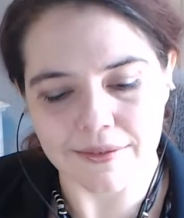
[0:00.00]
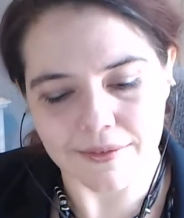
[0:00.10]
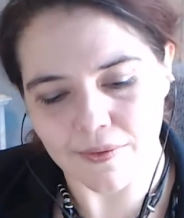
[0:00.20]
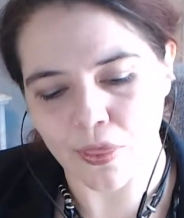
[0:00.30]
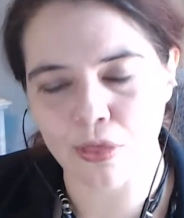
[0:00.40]

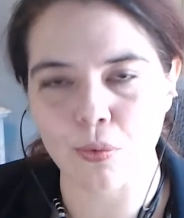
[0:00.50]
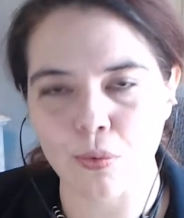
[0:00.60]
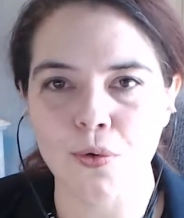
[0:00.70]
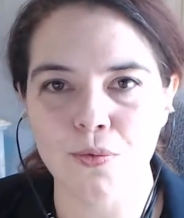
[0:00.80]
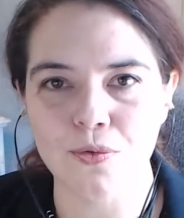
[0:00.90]

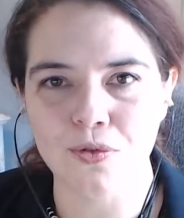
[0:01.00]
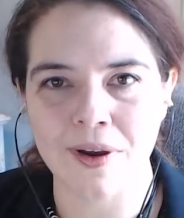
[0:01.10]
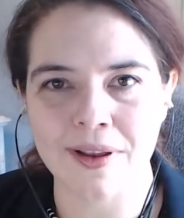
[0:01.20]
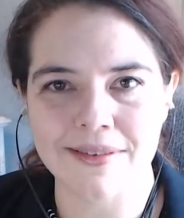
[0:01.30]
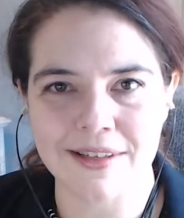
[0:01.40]
through
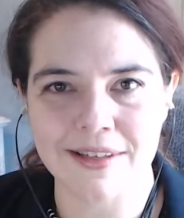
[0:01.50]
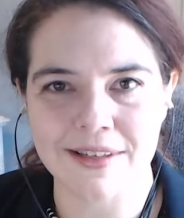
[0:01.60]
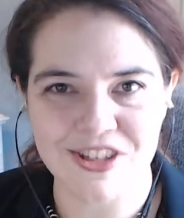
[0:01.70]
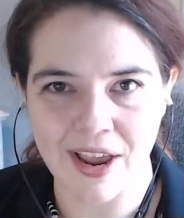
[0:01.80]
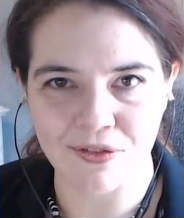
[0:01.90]

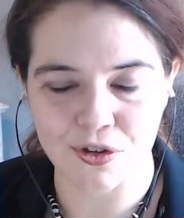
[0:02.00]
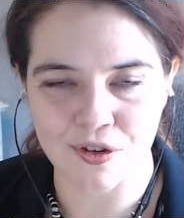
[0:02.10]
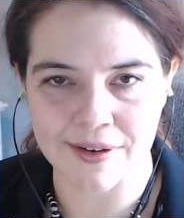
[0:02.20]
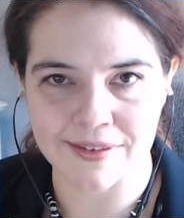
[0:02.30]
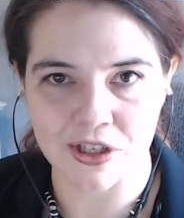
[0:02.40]
transition after
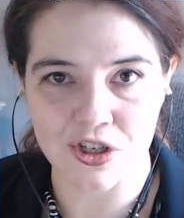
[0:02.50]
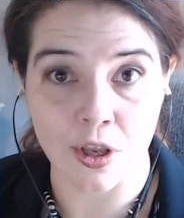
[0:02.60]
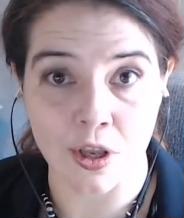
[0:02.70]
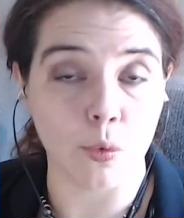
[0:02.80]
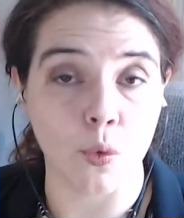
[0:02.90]

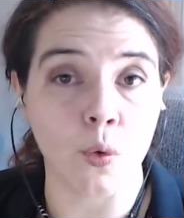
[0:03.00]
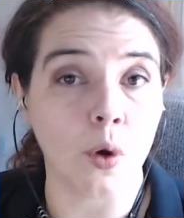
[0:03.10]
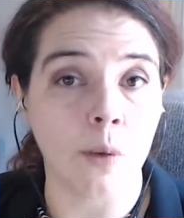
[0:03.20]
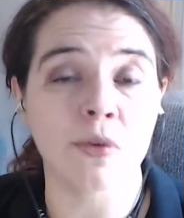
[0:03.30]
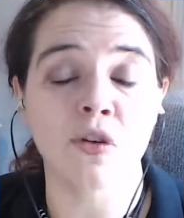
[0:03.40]
transition, through
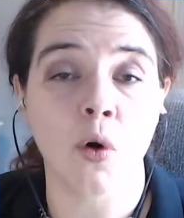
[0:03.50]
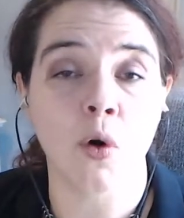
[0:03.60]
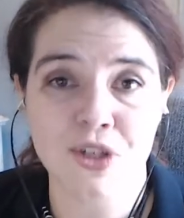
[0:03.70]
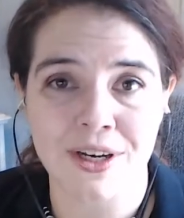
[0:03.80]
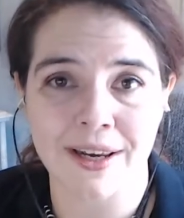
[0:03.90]

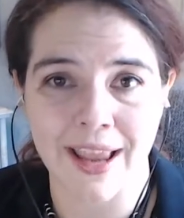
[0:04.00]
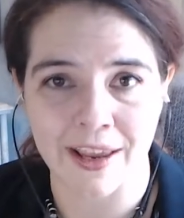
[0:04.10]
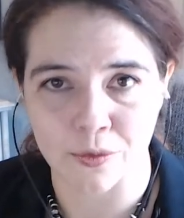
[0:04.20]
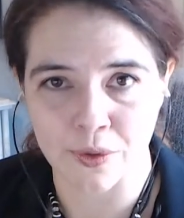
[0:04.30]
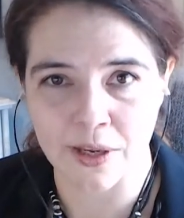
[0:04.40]
absorption
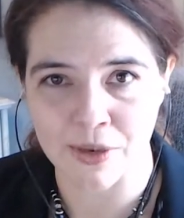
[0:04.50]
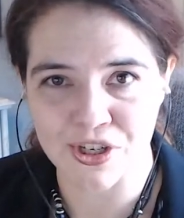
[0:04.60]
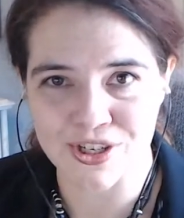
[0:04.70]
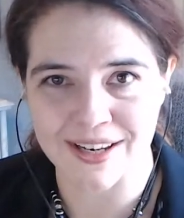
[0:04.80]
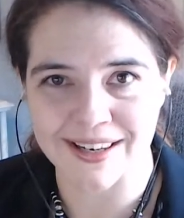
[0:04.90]
and
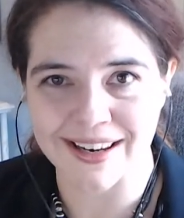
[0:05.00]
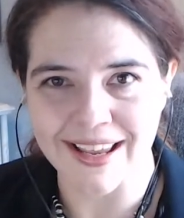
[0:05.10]
re-emission,